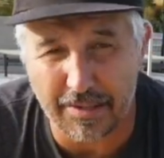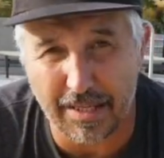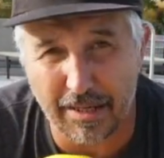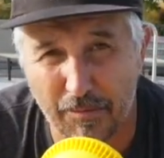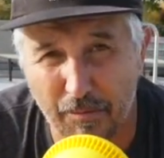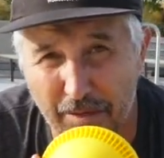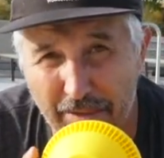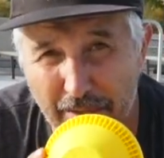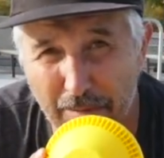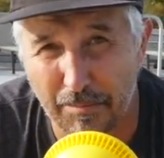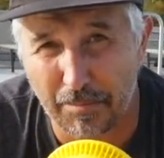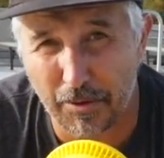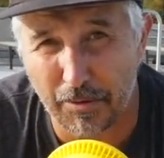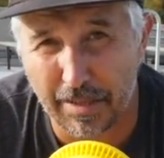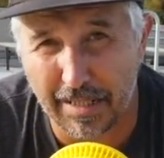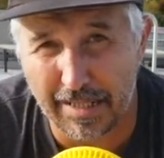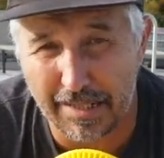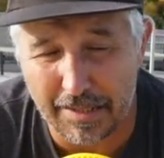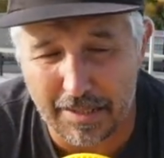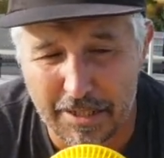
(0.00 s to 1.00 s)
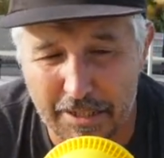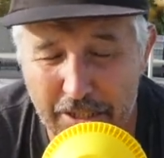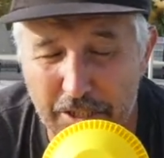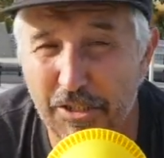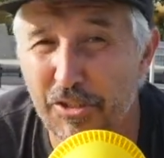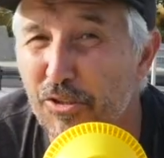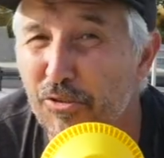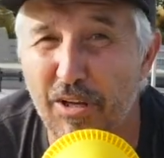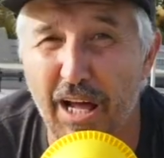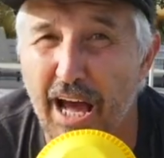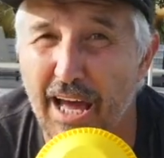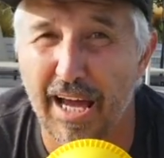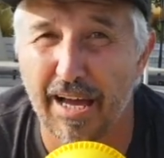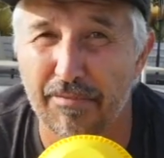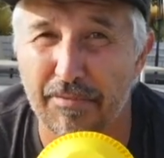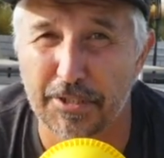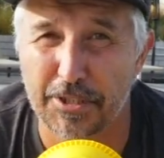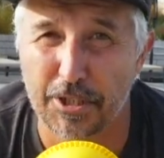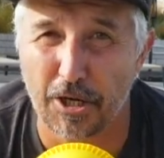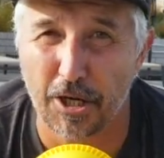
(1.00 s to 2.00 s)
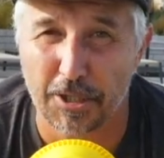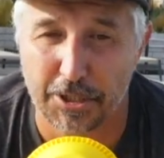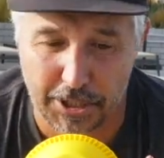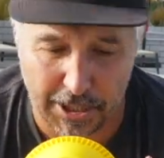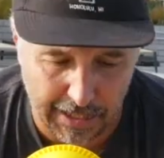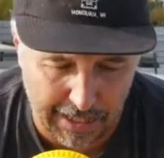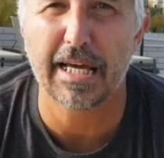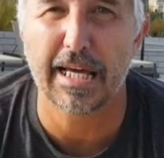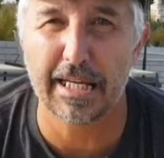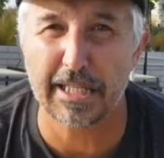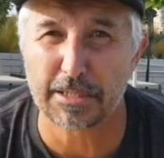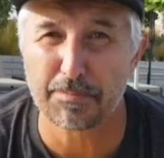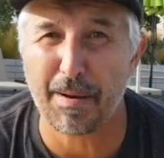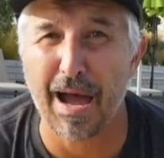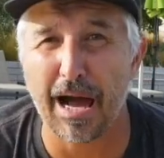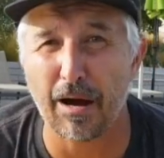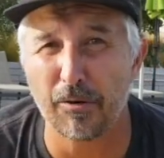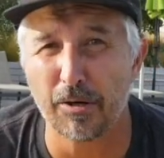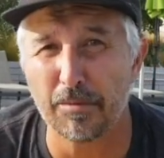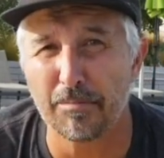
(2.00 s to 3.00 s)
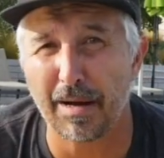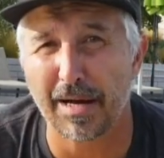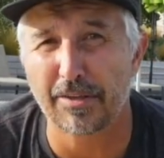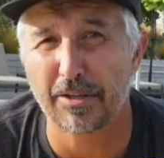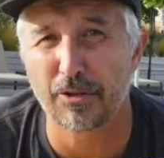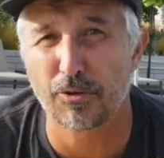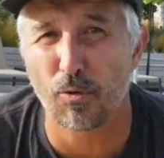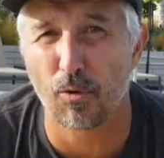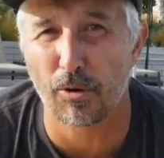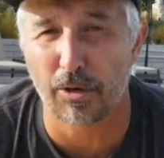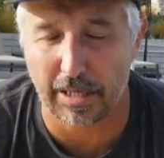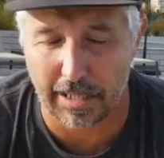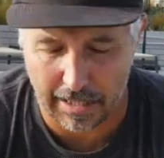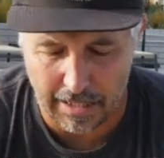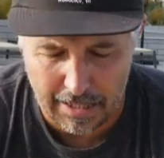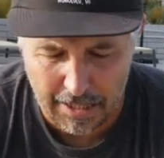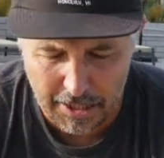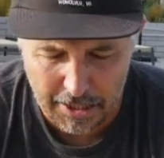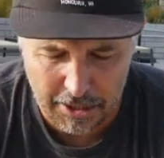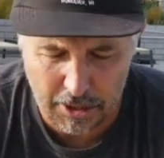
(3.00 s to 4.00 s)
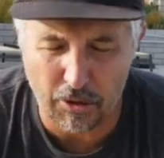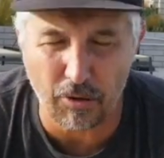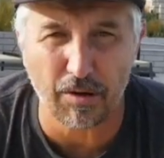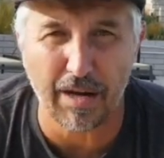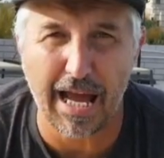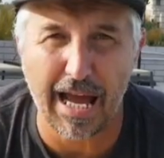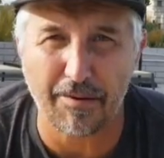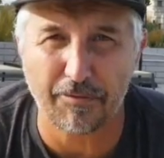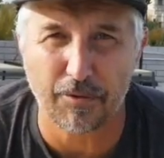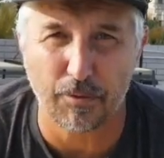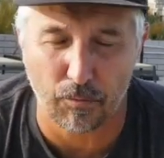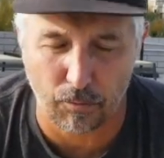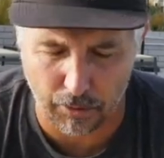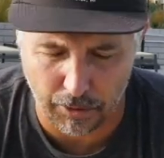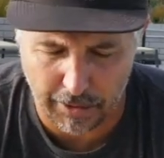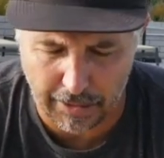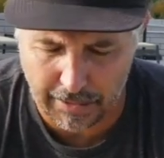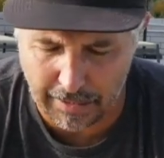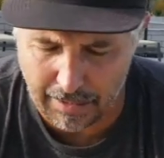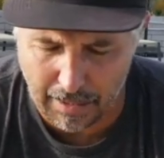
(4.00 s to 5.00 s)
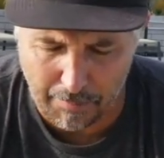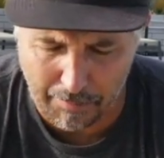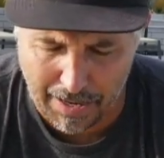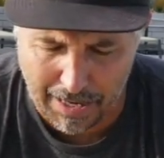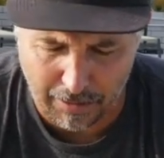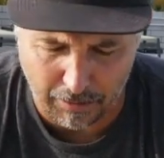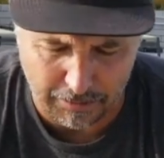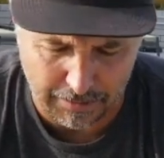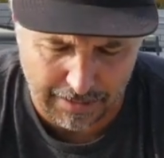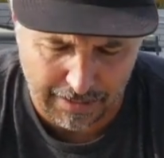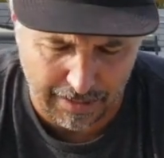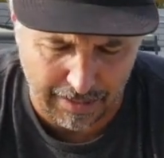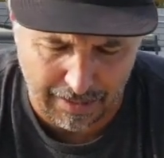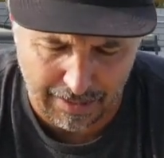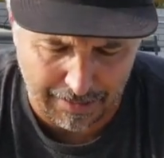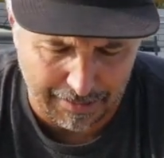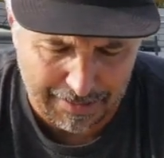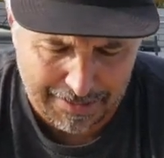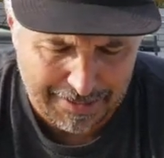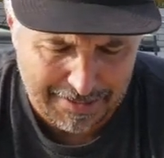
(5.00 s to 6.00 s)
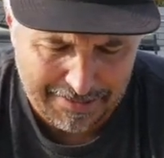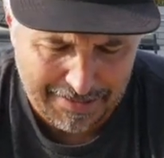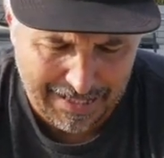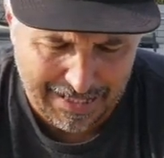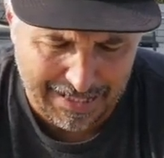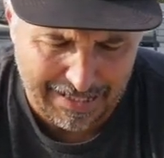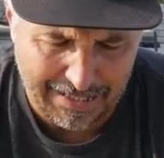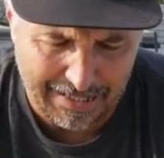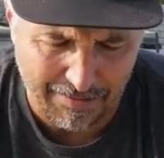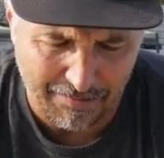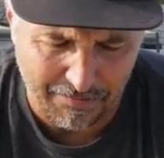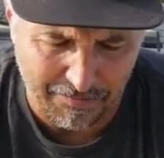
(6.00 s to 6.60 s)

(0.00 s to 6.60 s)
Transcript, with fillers: thing with the buoy, you do not have to charge it. It is powered by the dory. You don't have to worry about you